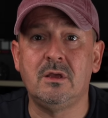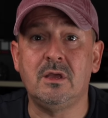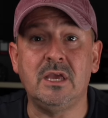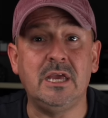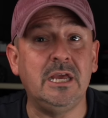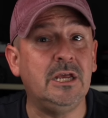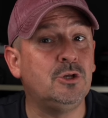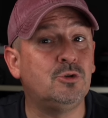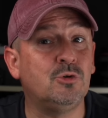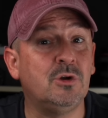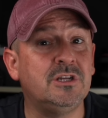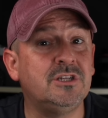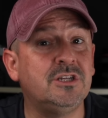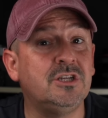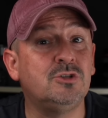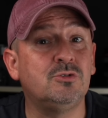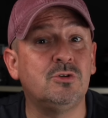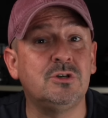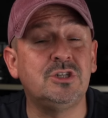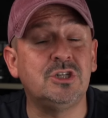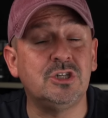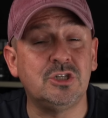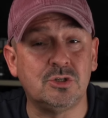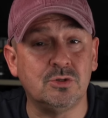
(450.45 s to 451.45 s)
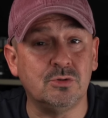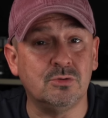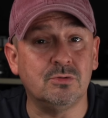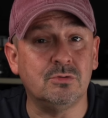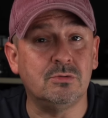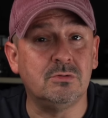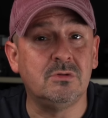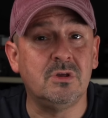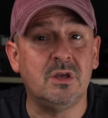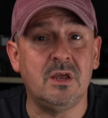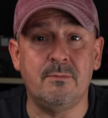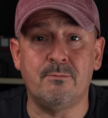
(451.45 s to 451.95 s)
In 2022,
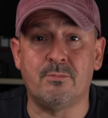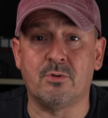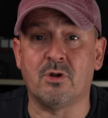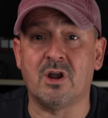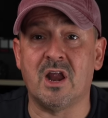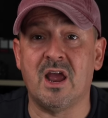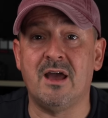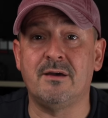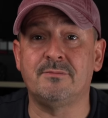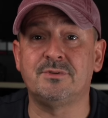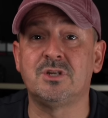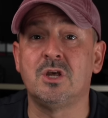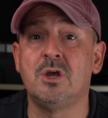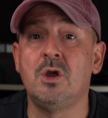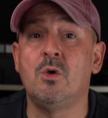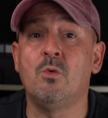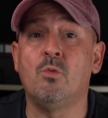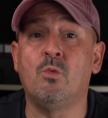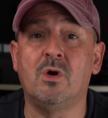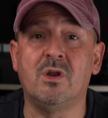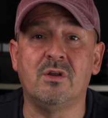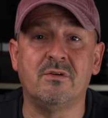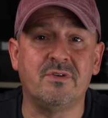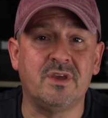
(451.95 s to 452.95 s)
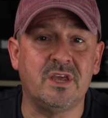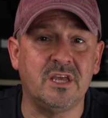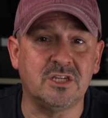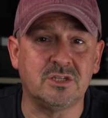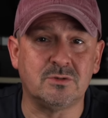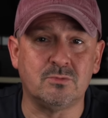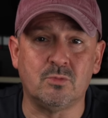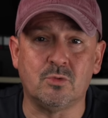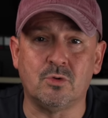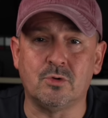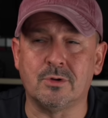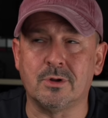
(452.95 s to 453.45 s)
in perhaps one of his
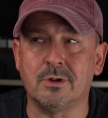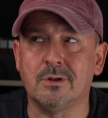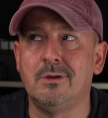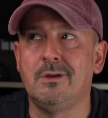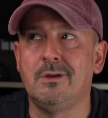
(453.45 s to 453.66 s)
more